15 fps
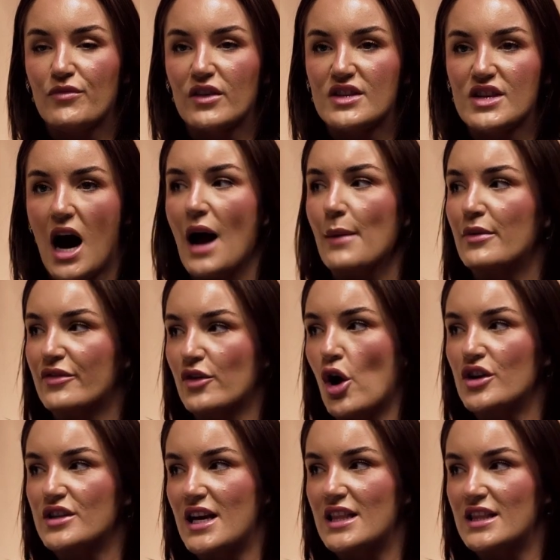type of
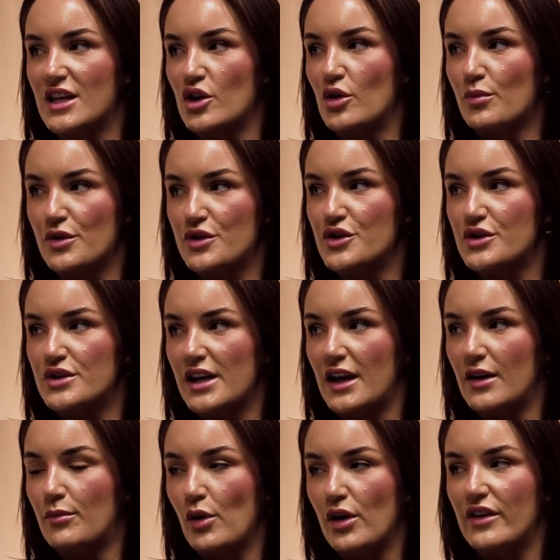content that you're producing
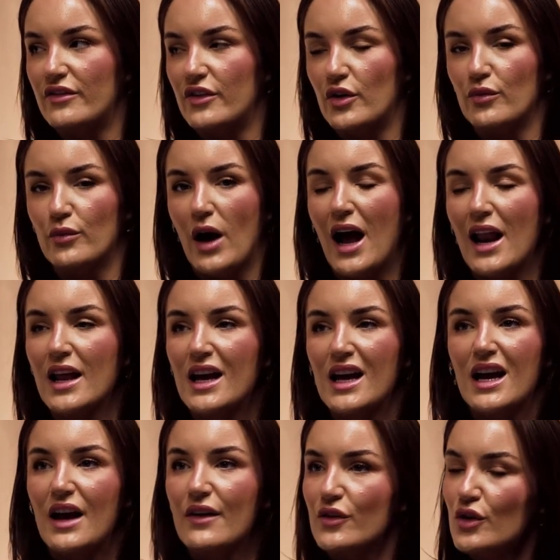point of view, right?
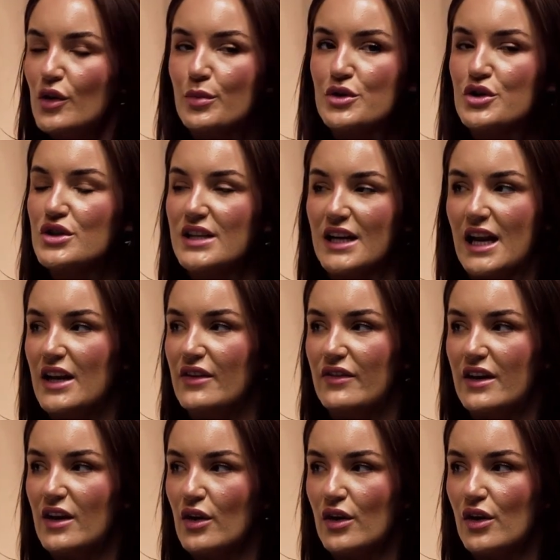If you're not producing any
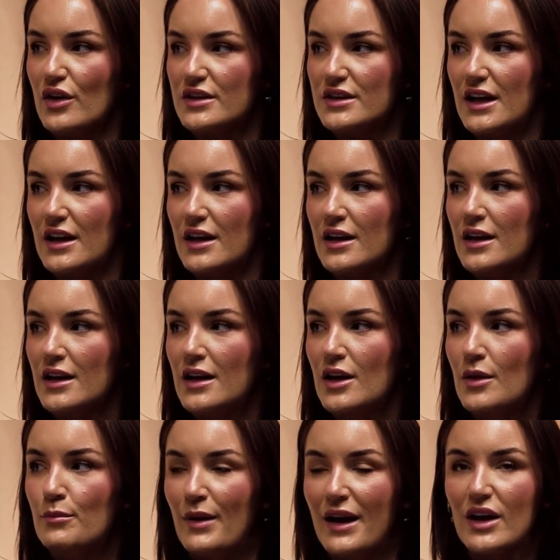video content,
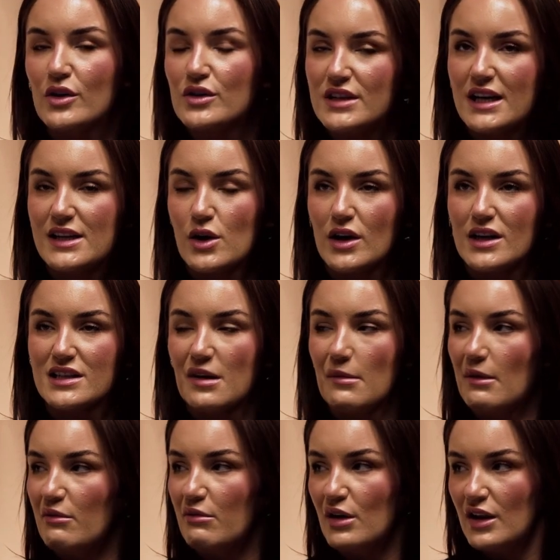being on TikTok is going to be
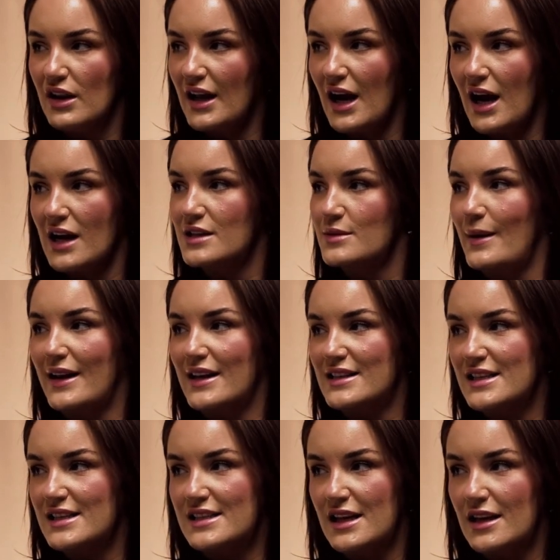really hard to be
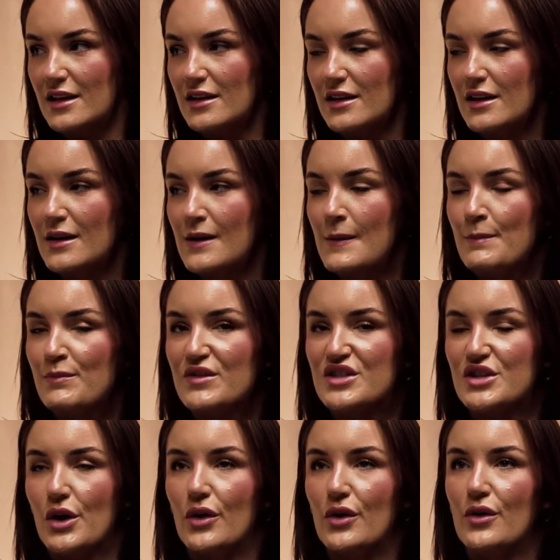consistent.
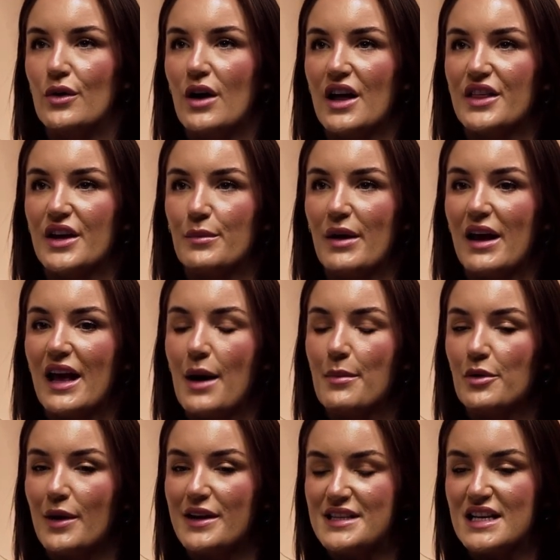So I think being able to
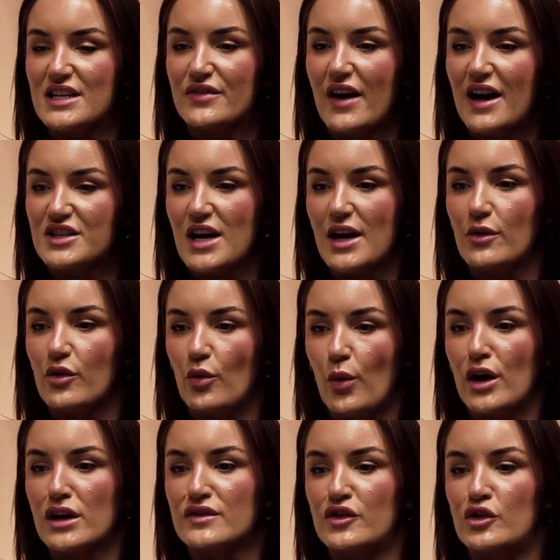identify a channel that
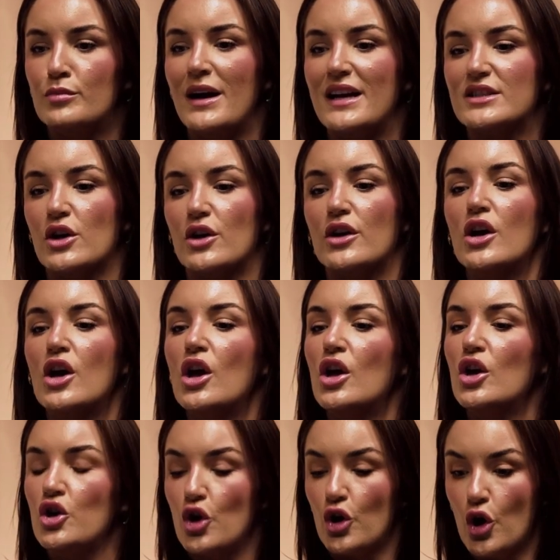works for you based on
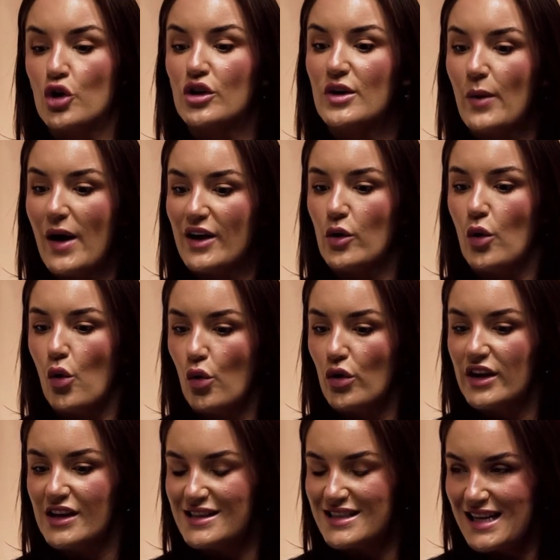not only where your
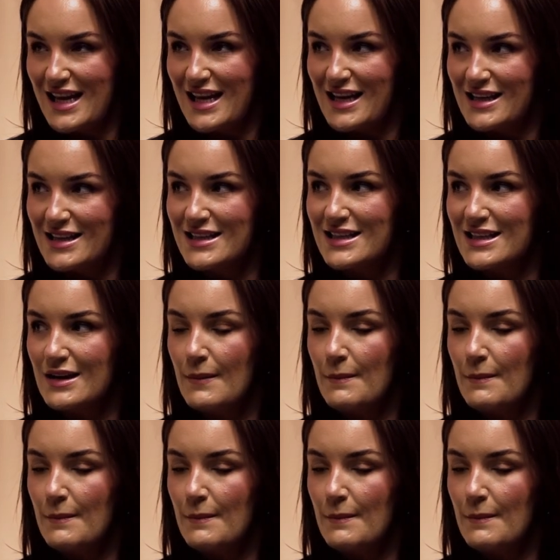audience is,